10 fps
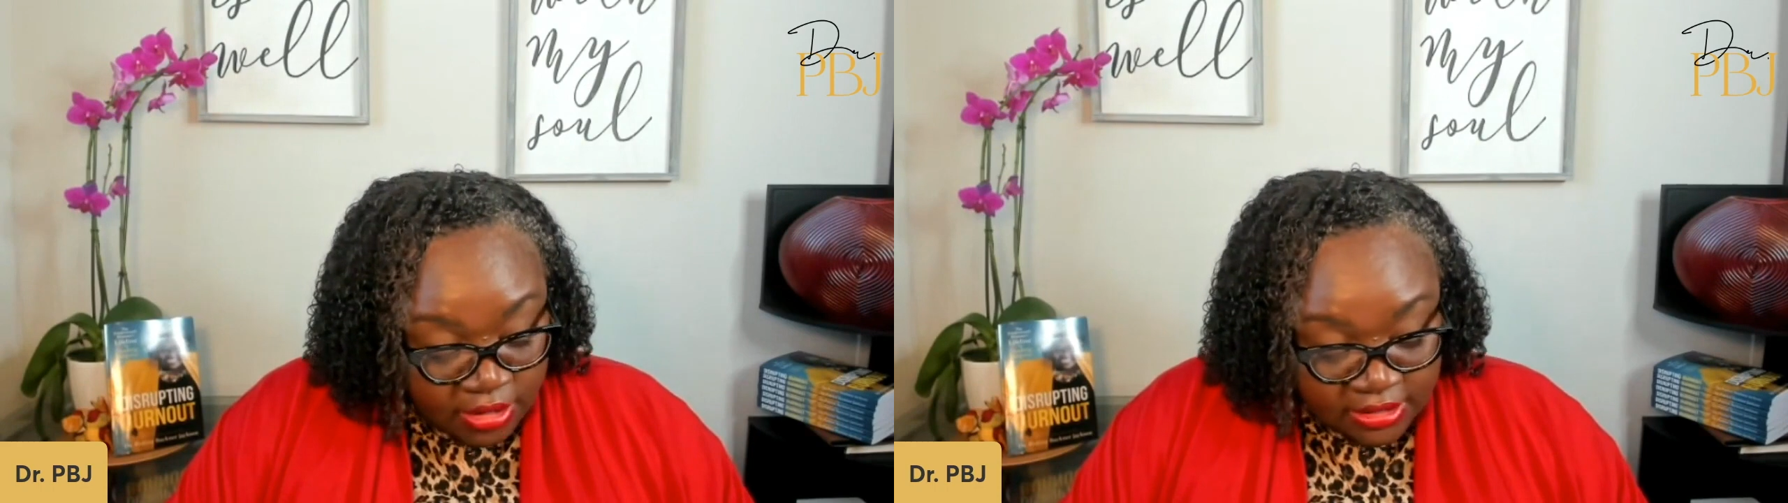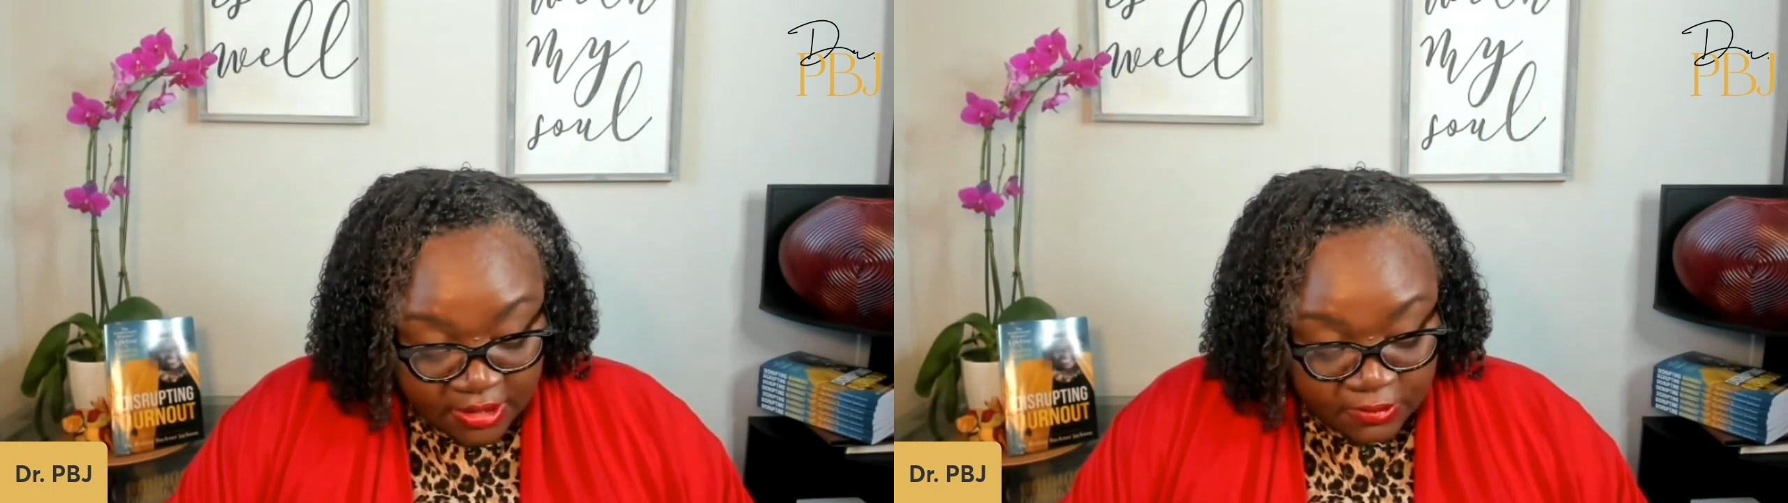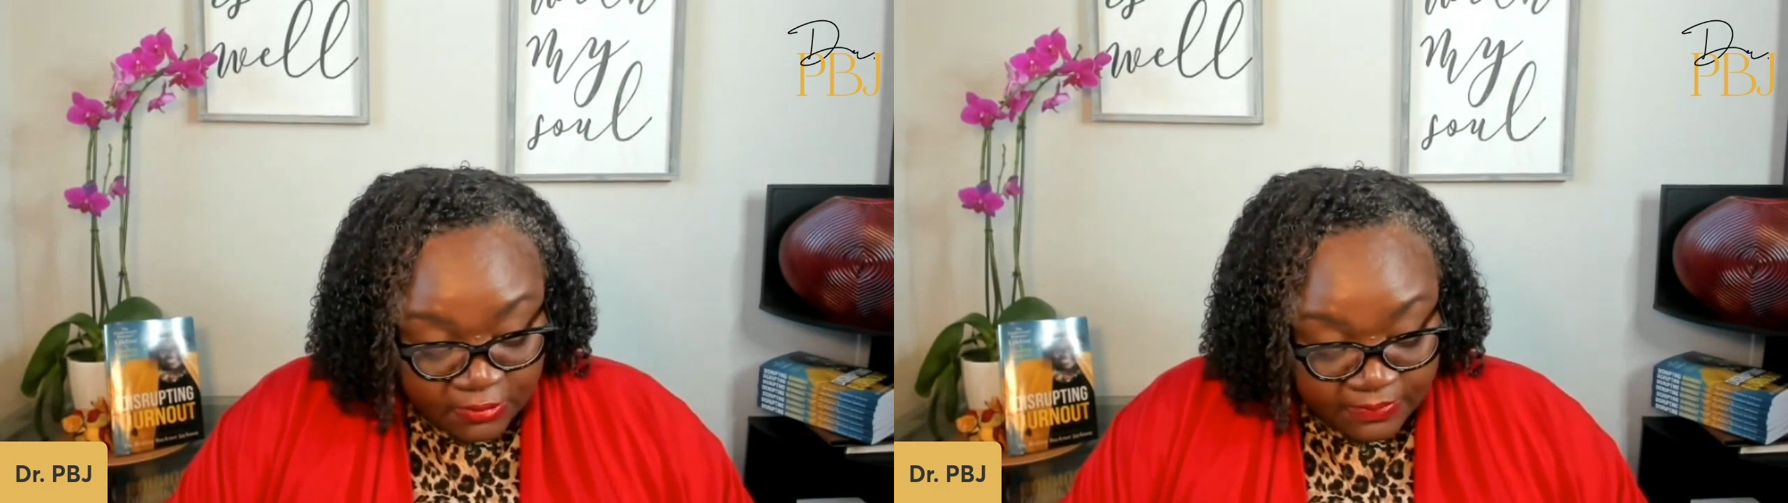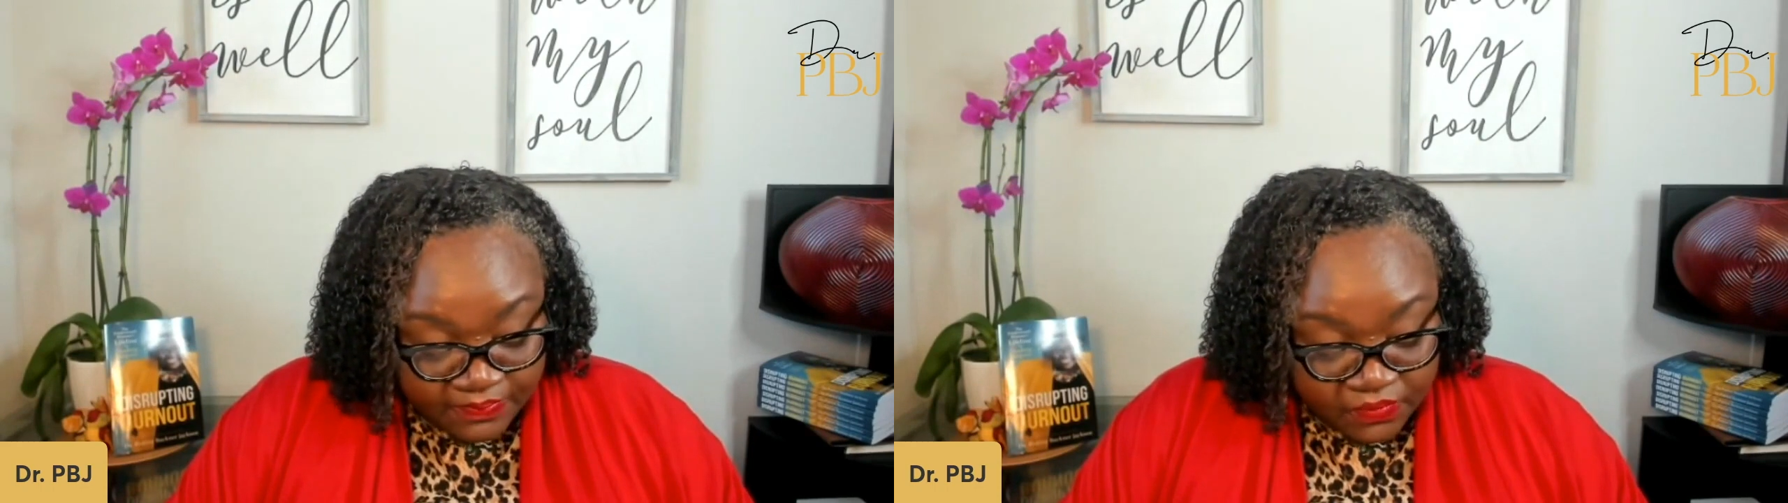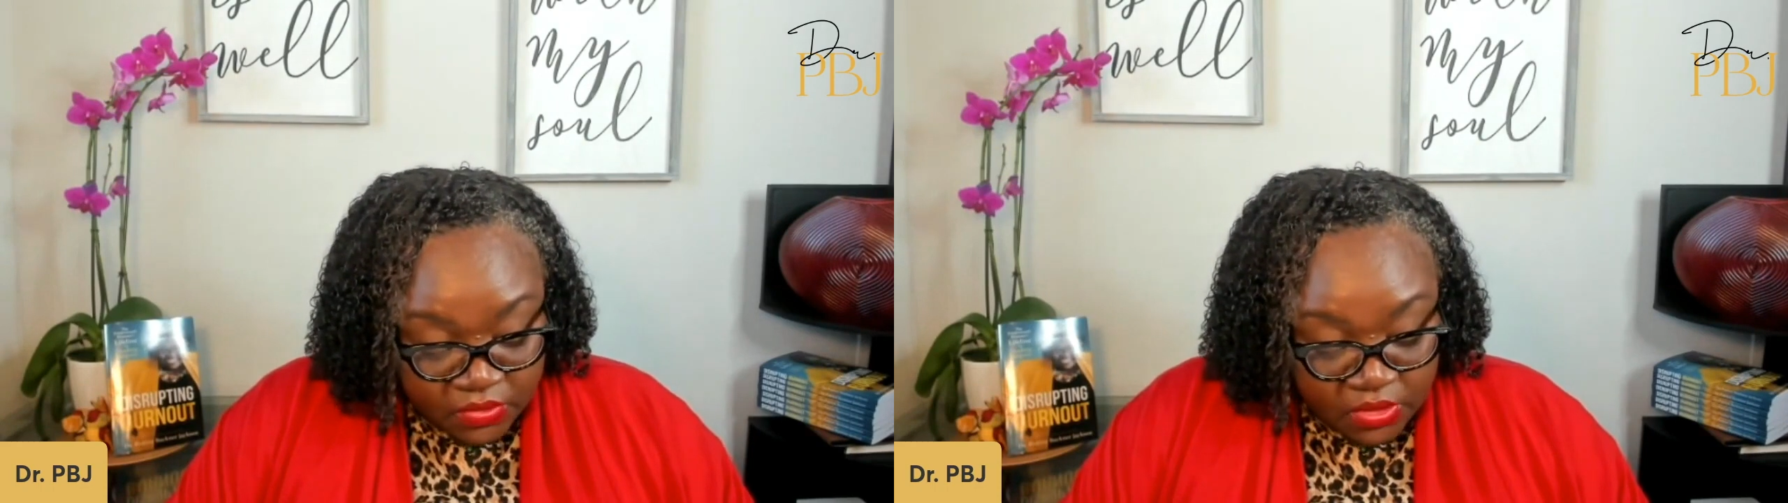alone.
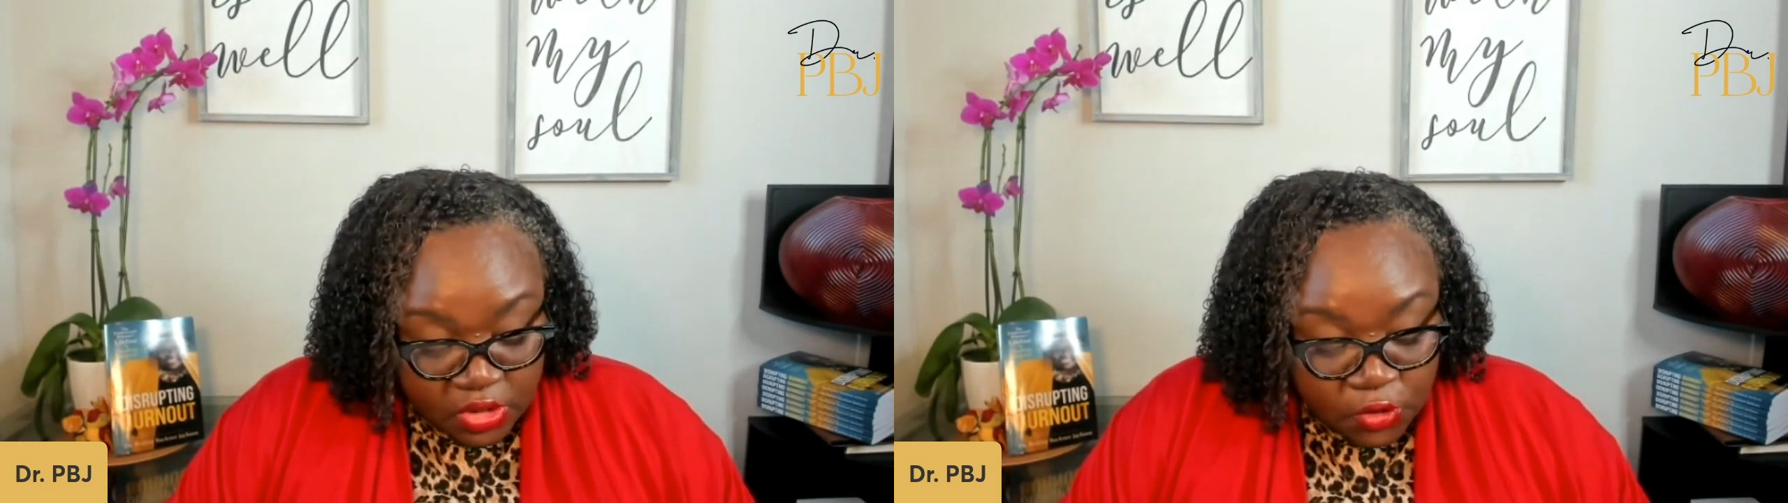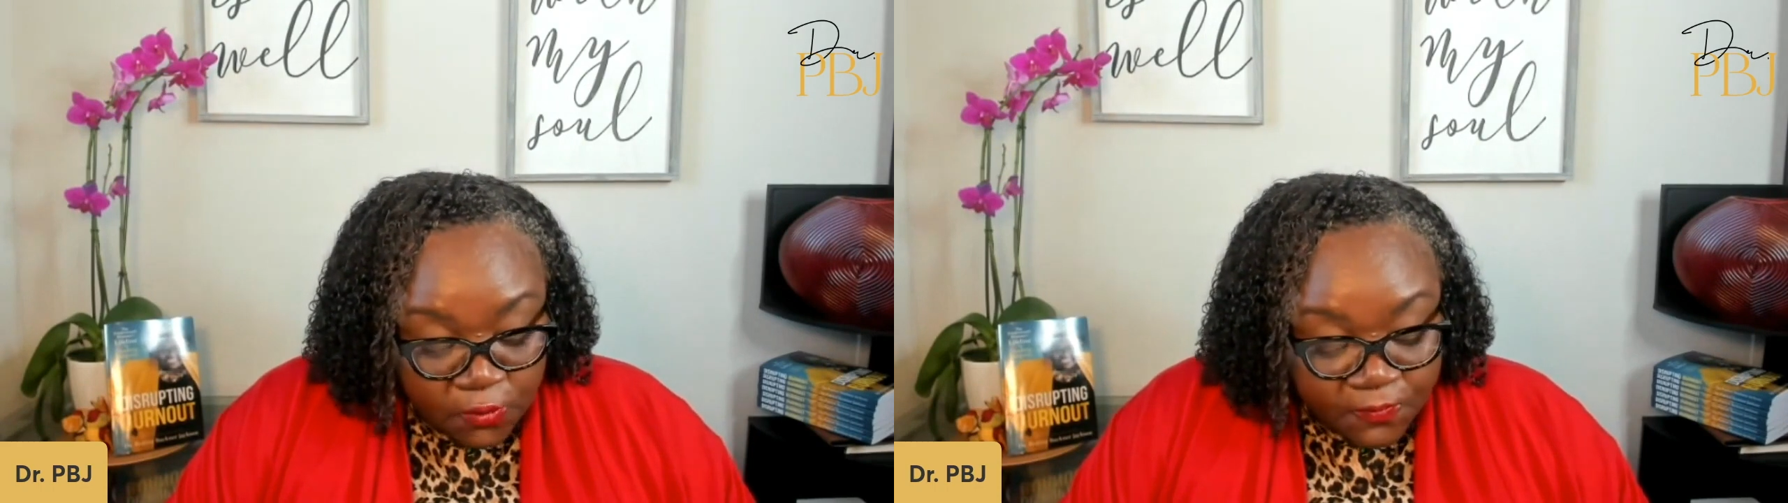You